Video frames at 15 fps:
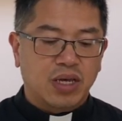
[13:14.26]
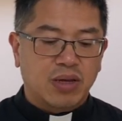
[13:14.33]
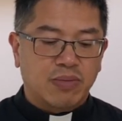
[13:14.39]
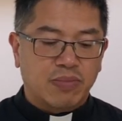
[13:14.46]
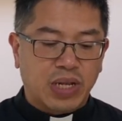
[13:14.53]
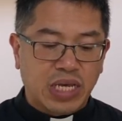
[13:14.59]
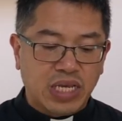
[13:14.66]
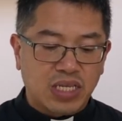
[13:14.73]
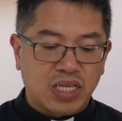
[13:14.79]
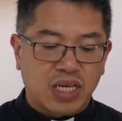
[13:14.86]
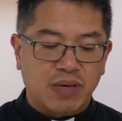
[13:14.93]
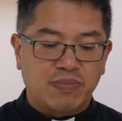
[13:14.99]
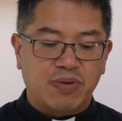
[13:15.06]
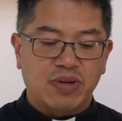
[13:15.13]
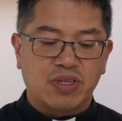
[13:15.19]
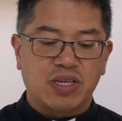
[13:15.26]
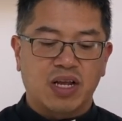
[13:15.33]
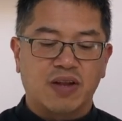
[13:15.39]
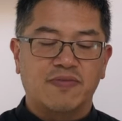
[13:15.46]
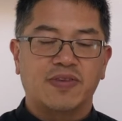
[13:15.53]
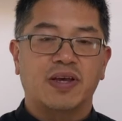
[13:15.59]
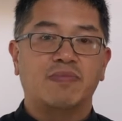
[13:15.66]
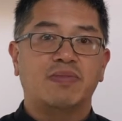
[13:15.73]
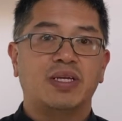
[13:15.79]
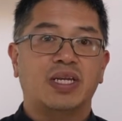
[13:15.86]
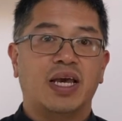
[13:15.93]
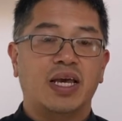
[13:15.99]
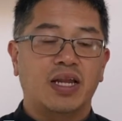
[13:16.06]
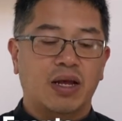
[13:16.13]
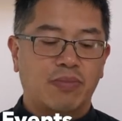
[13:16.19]
Please keep yourselves up to
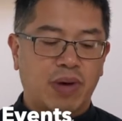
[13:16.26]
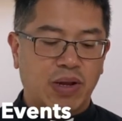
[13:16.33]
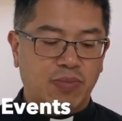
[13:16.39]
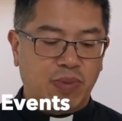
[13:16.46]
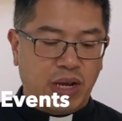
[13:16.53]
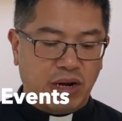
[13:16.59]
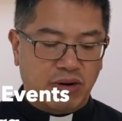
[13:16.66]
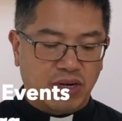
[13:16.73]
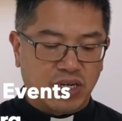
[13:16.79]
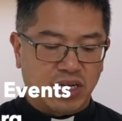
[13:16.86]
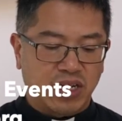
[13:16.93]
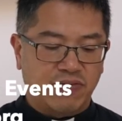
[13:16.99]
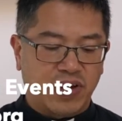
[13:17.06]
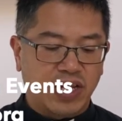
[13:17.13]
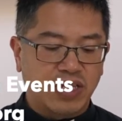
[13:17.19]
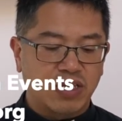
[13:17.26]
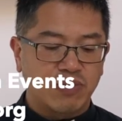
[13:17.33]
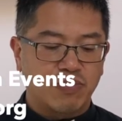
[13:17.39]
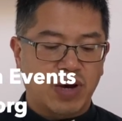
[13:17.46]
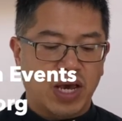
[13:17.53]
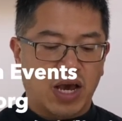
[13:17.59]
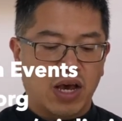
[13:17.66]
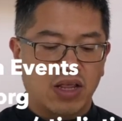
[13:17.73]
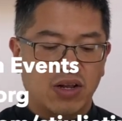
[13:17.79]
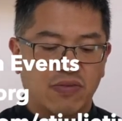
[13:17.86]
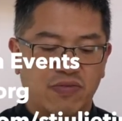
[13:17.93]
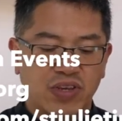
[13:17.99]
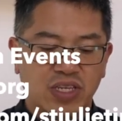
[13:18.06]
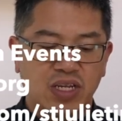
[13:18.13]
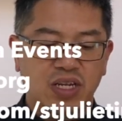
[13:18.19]
date about parish events by either
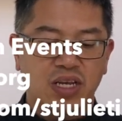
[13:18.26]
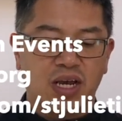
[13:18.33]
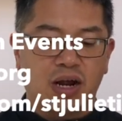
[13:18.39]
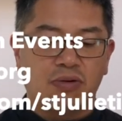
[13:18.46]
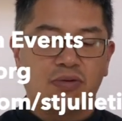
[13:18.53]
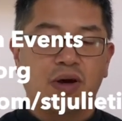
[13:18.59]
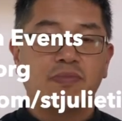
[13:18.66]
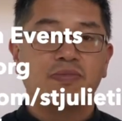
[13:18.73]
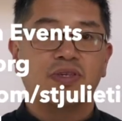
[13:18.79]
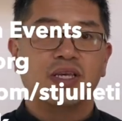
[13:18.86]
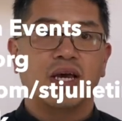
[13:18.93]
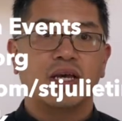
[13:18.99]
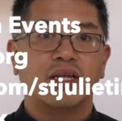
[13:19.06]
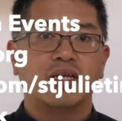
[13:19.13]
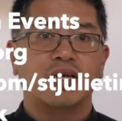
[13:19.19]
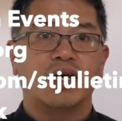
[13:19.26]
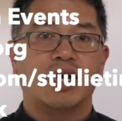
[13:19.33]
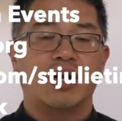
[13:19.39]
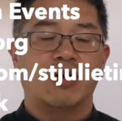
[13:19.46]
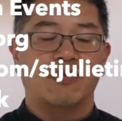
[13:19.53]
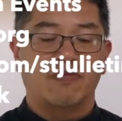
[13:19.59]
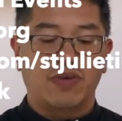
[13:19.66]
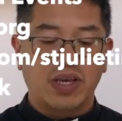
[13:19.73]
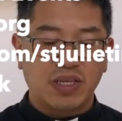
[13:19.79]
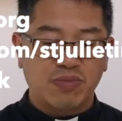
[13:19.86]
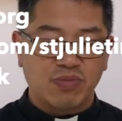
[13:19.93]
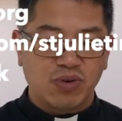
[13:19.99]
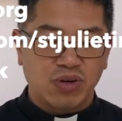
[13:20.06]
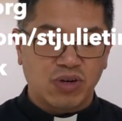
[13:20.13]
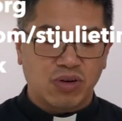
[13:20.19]
visiting our website our
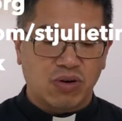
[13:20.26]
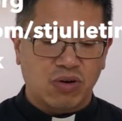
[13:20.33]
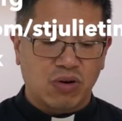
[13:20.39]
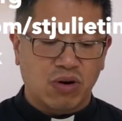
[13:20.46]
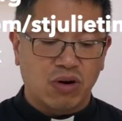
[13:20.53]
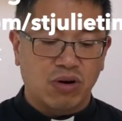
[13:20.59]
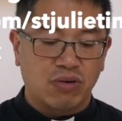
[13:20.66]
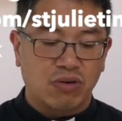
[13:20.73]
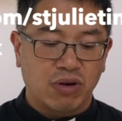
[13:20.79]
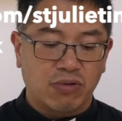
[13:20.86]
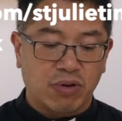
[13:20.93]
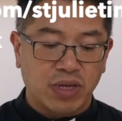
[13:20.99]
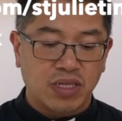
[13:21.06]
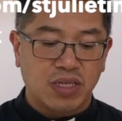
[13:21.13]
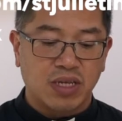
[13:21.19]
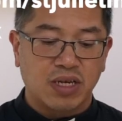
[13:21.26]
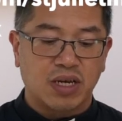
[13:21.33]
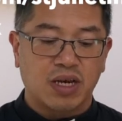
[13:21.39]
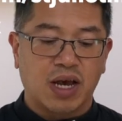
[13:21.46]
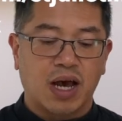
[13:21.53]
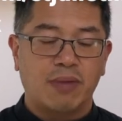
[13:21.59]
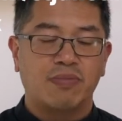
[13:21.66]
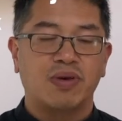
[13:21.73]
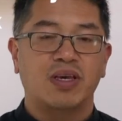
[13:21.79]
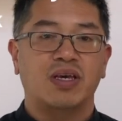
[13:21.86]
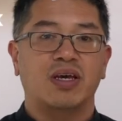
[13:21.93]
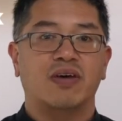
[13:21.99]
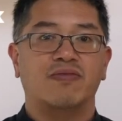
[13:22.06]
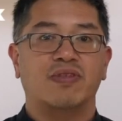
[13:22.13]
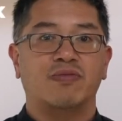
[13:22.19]
Facebook, or requesting a copy
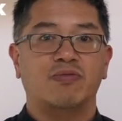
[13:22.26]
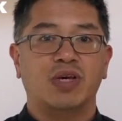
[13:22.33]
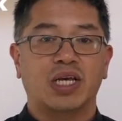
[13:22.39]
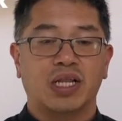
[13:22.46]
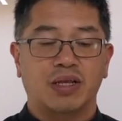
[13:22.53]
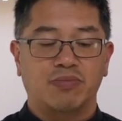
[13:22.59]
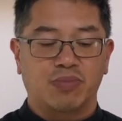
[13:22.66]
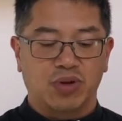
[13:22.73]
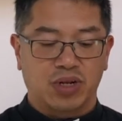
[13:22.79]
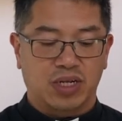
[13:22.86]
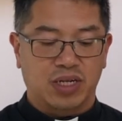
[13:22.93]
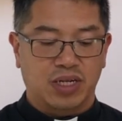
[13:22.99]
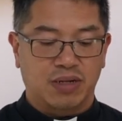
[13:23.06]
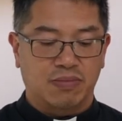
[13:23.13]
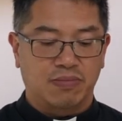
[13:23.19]
of the weekly bulletin.